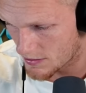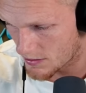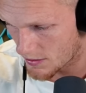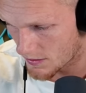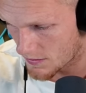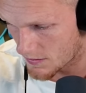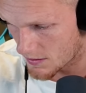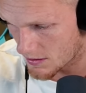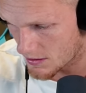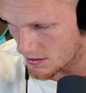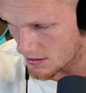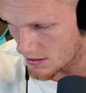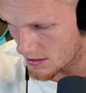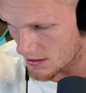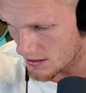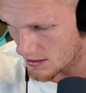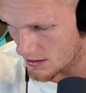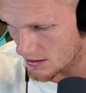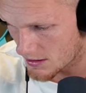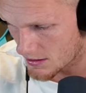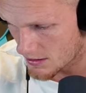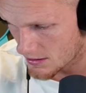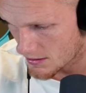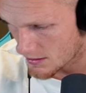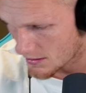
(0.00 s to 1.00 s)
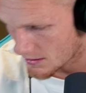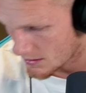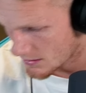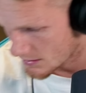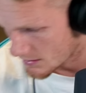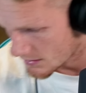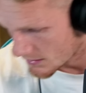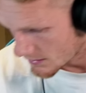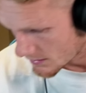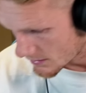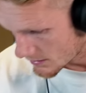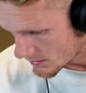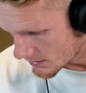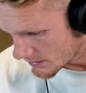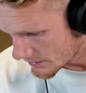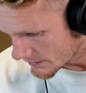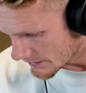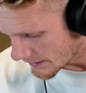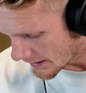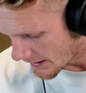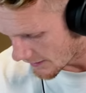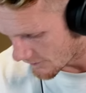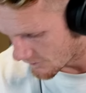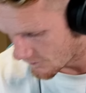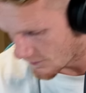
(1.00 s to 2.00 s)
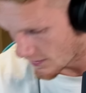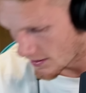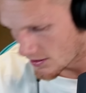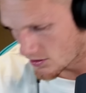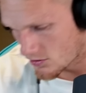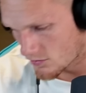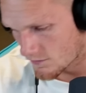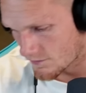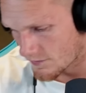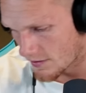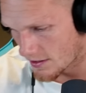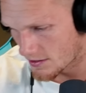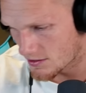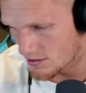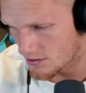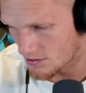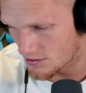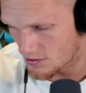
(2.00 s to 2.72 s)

I think he Yeah, facial fracture.